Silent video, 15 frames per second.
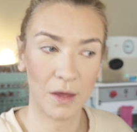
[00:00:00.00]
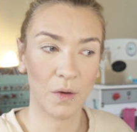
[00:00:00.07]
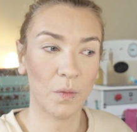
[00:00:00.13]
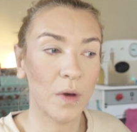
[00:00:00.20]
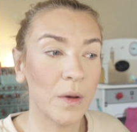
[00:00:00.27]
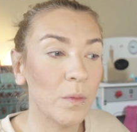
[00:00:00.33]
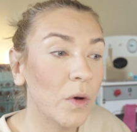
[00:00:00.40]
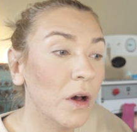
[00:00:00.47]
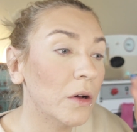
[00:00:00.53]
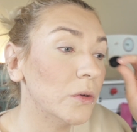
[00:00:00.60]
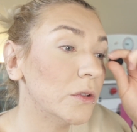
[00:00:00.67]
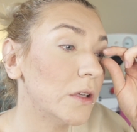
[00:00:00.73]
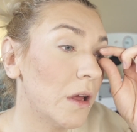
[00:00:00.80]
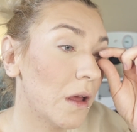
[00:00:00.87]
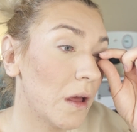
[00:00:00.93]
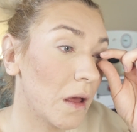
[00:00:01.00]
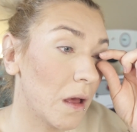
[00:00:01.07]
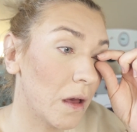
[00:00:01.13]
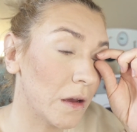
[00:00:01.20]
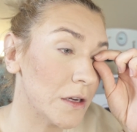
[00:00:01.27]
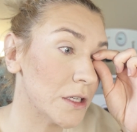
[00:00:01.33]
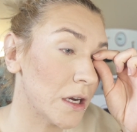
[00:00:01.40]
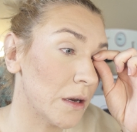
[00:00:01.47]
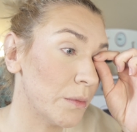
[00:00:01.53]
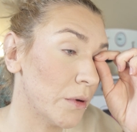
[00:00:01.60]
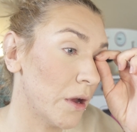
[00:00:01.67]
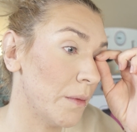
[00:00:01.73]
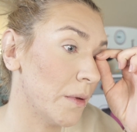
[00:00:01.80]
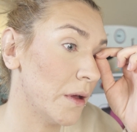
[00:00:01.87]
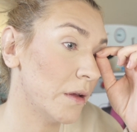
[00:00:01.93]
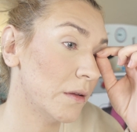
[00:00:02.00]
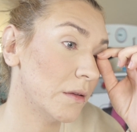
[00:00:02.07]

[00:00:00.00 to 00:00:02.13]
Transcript: Wet n Wild eyeshadow primer.